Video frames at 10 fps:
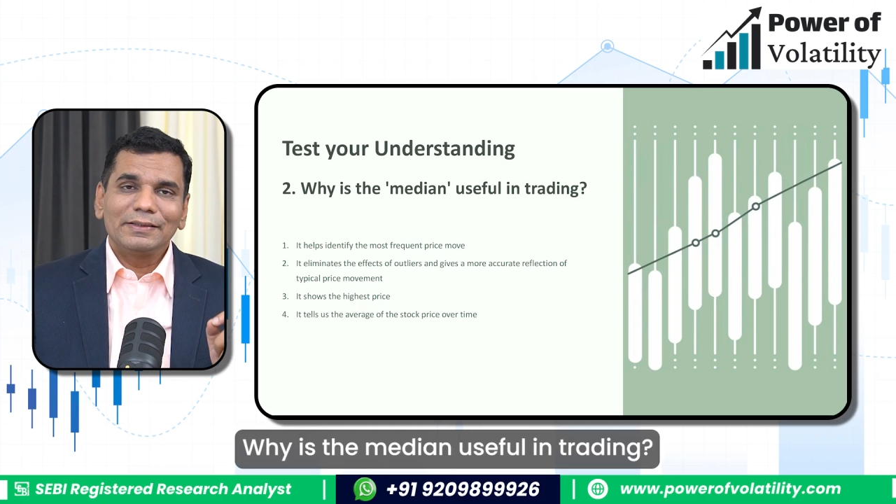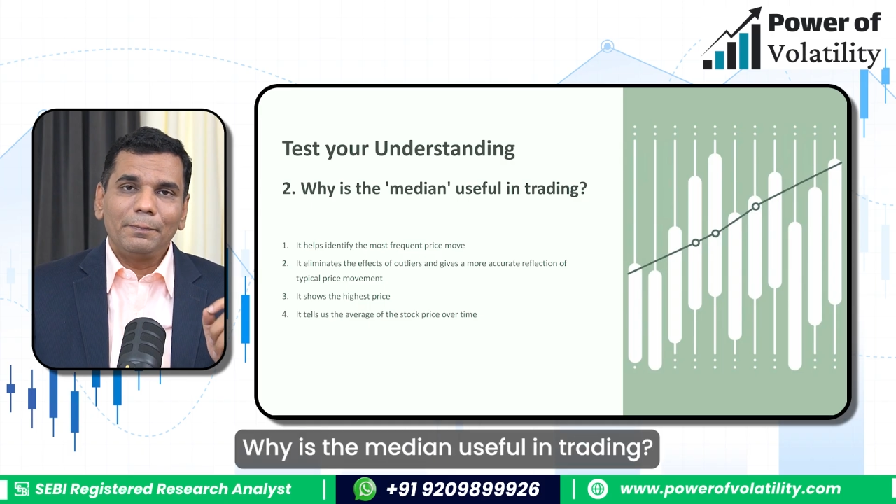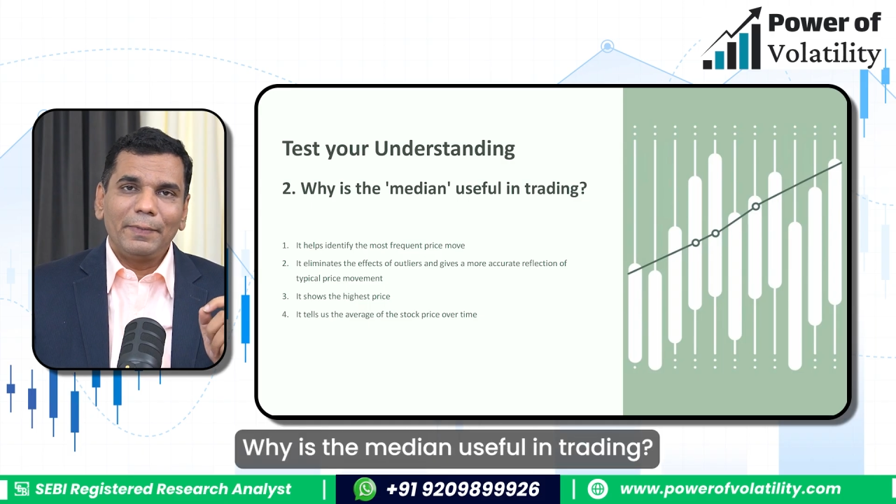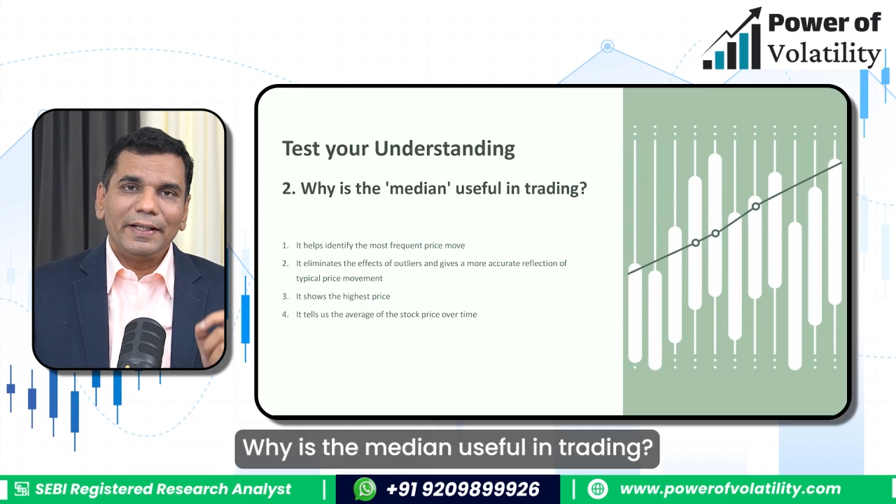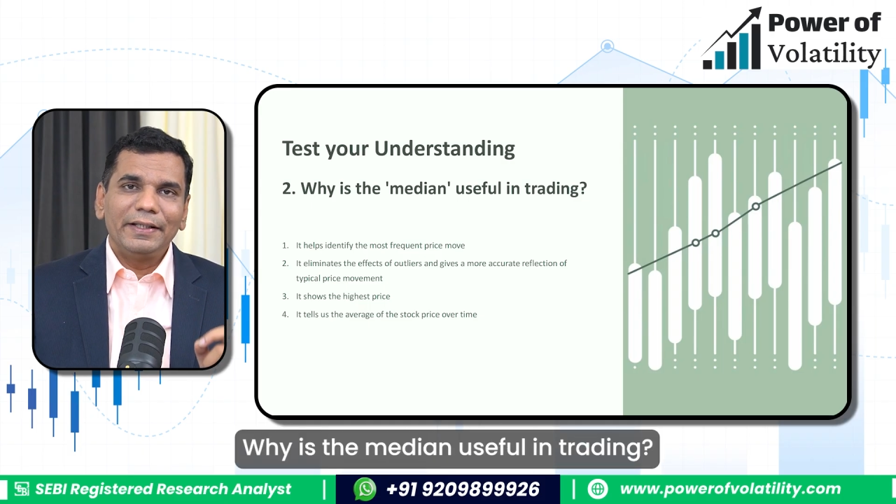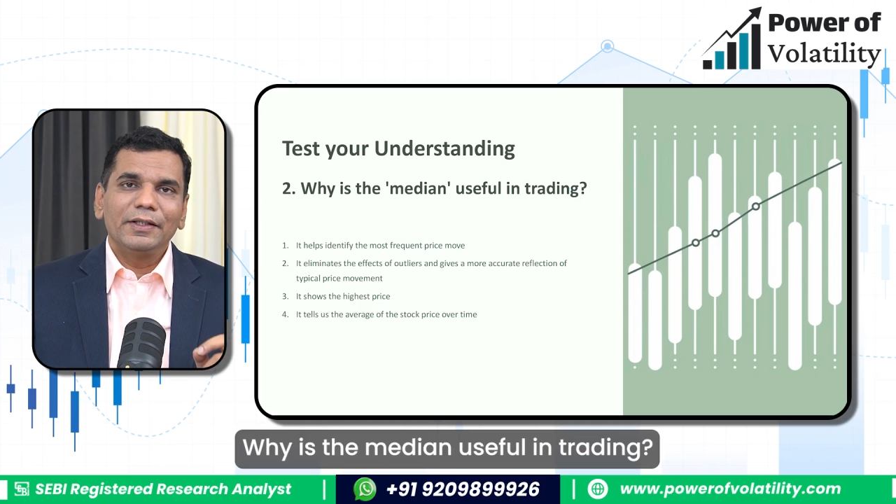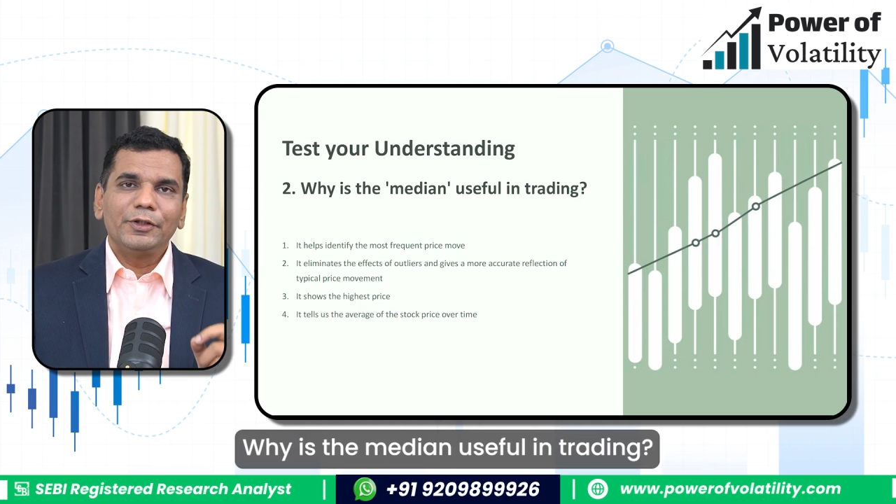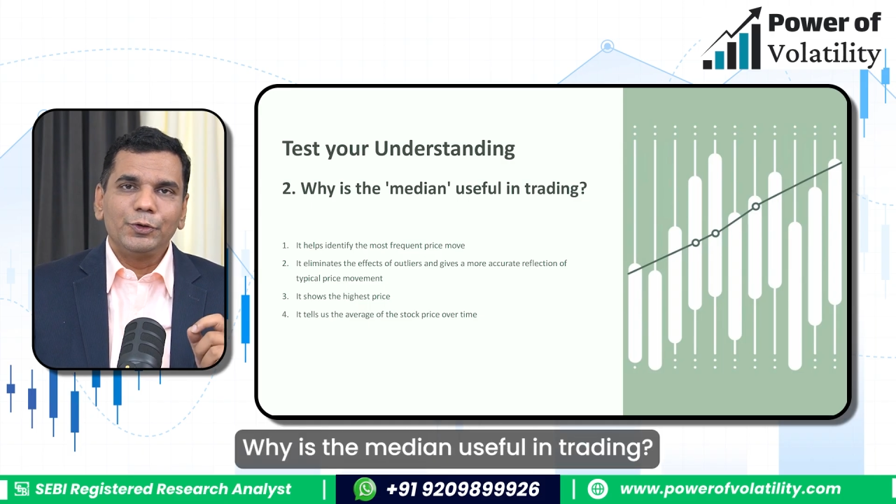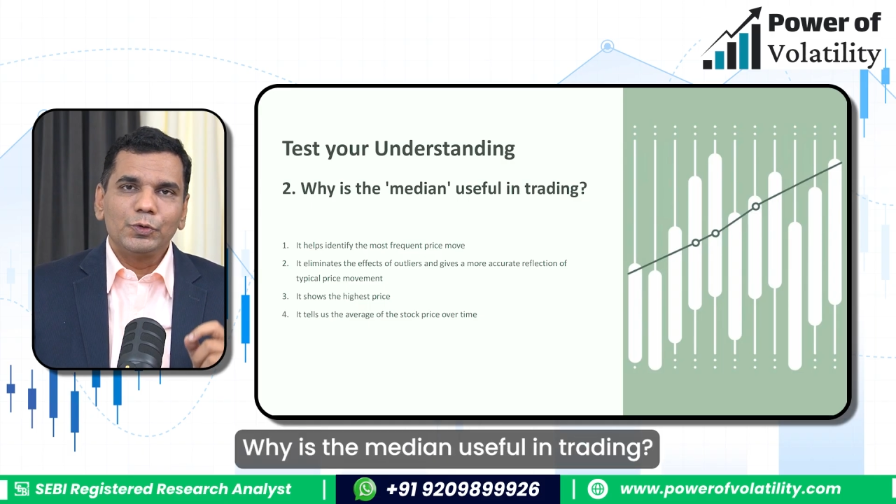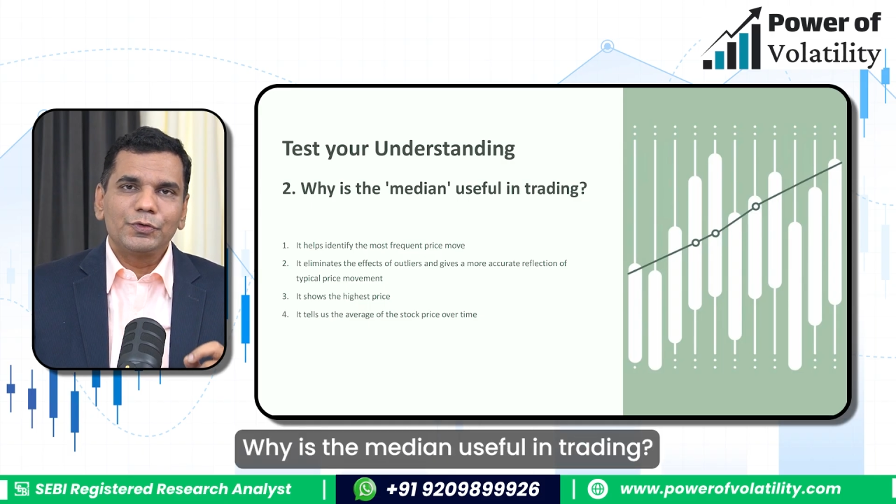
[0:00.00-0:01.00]
the
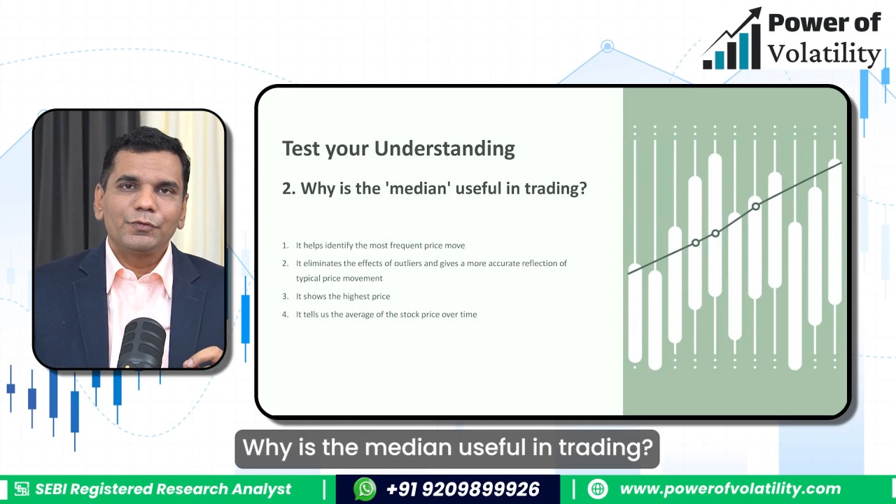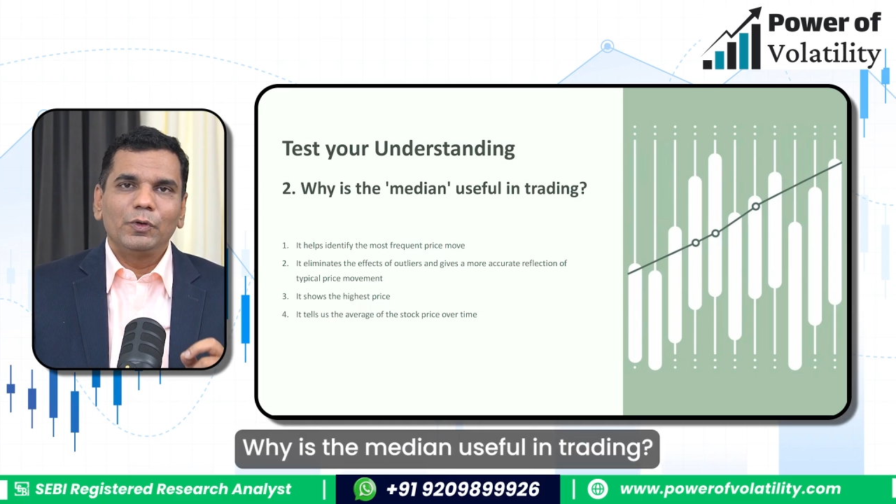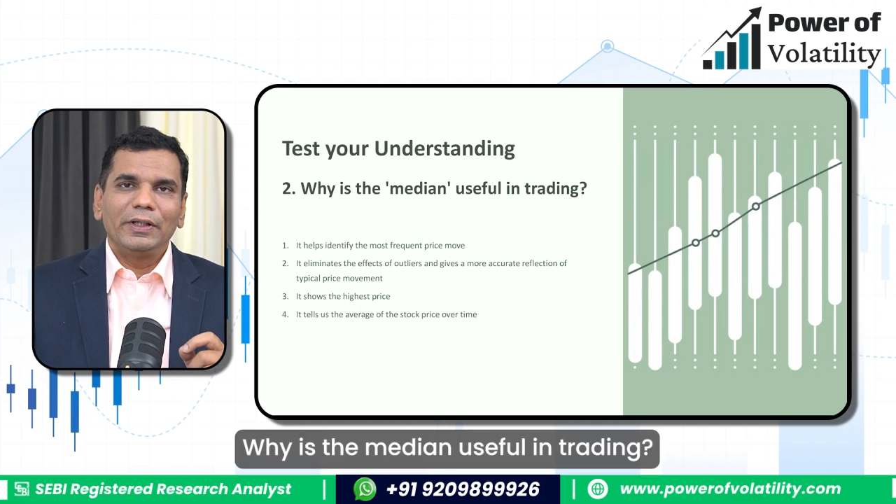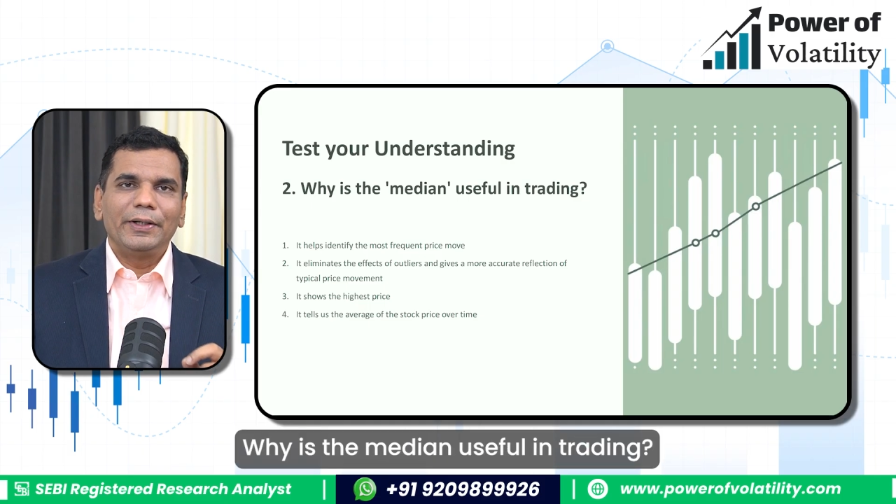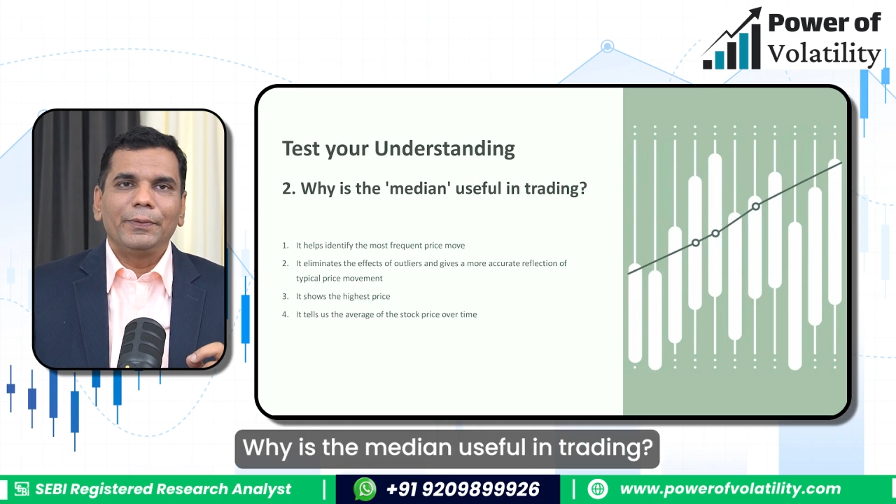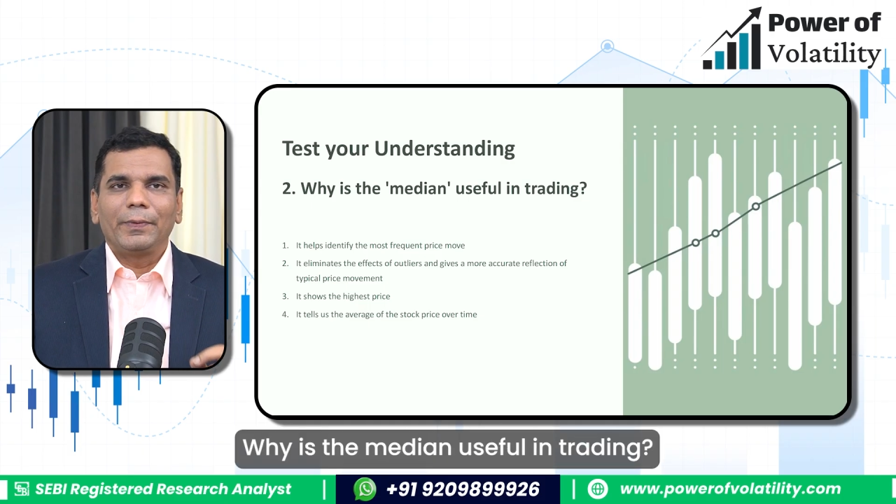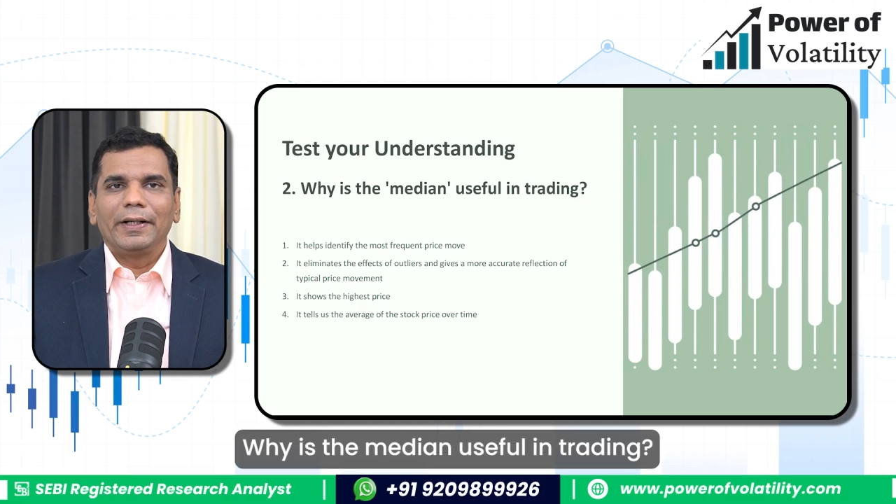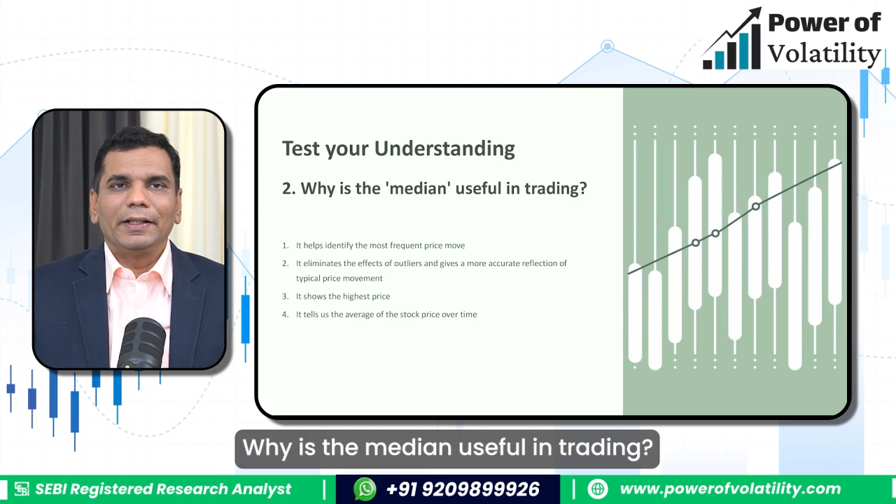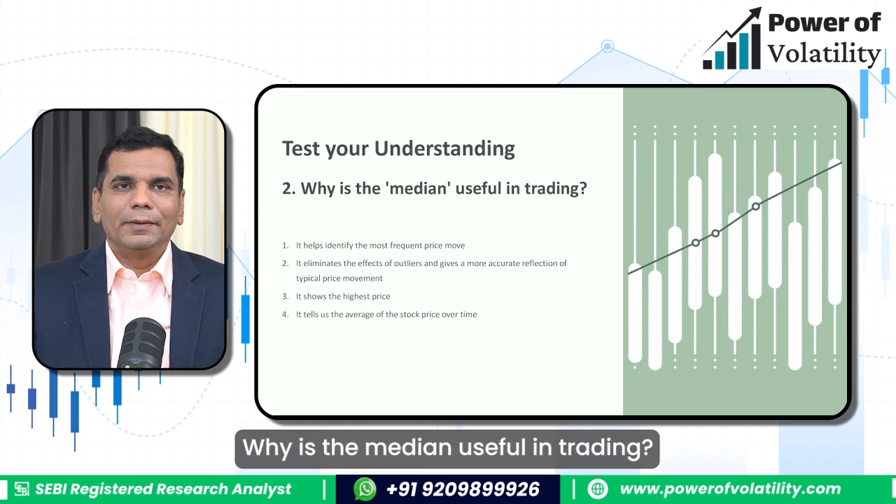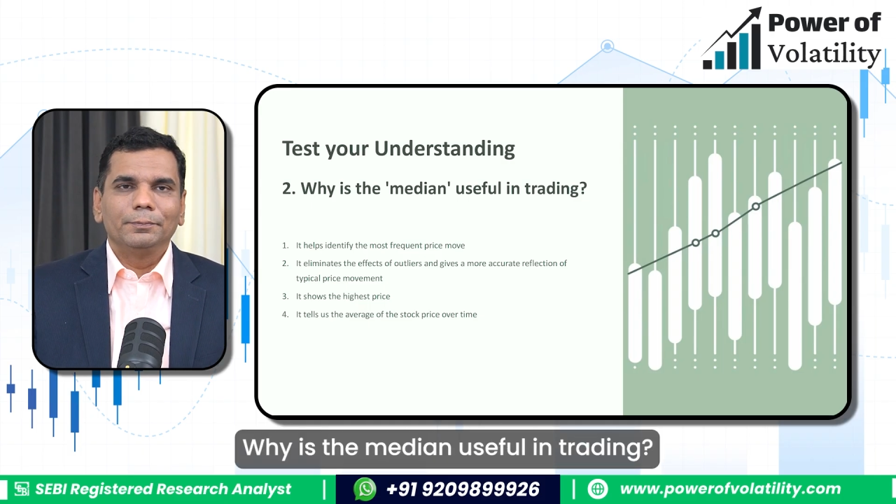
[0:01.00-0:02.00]
median useful in
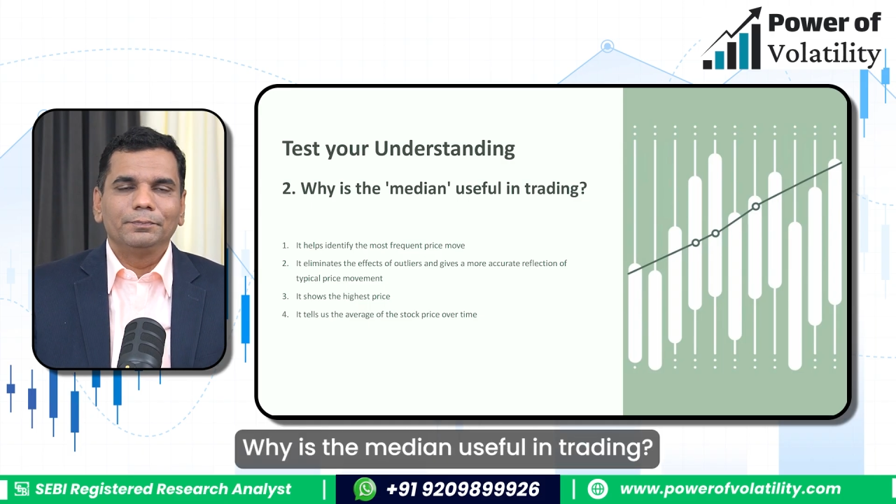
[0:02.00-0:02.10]
trading?